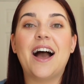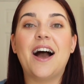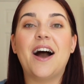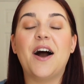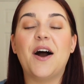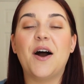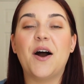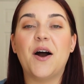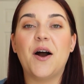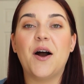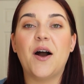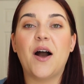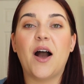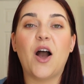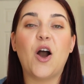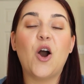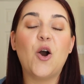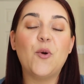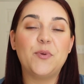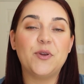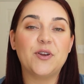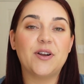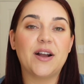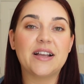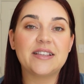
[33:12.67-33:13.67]
I
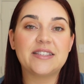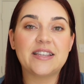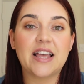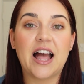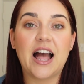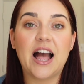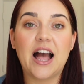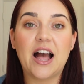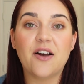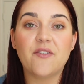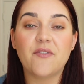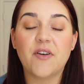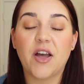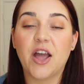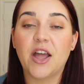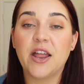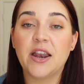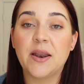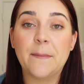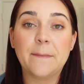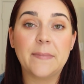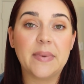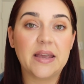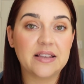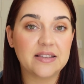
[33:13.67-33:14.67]
hope you guys have an
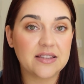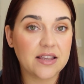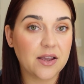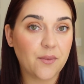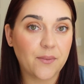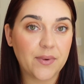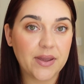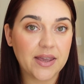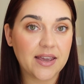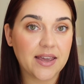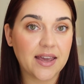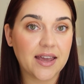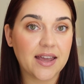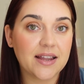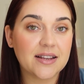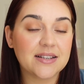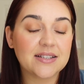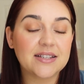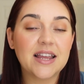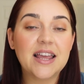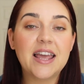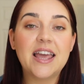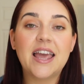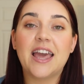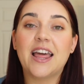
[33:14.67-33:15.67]
amazing weekend,
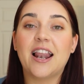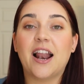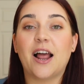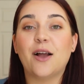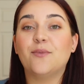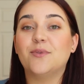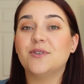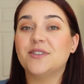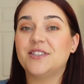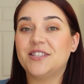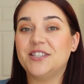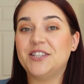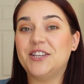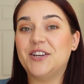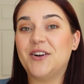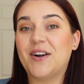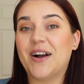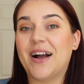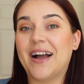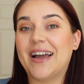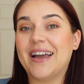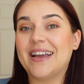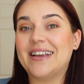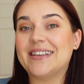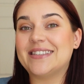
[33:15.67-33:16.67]
and I will see you
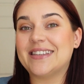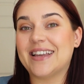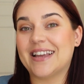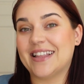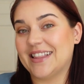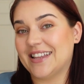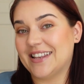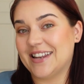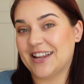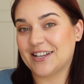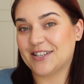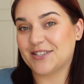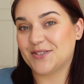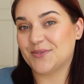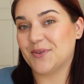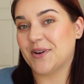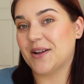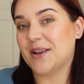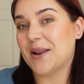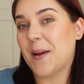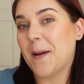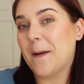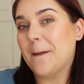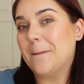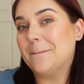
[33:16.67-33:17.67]
guys in the next
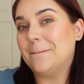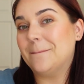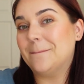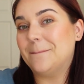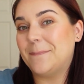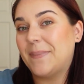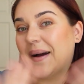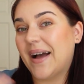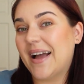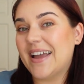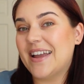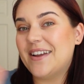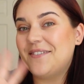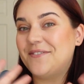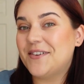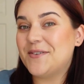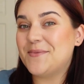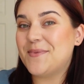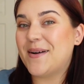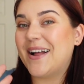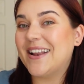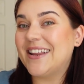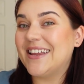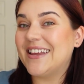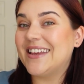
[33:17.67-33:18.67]
one. Bye,
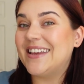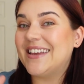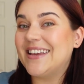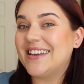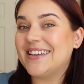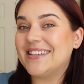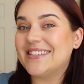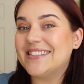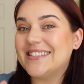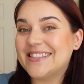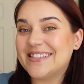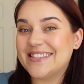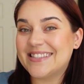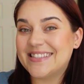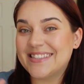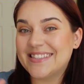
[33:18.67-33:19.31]
everybody.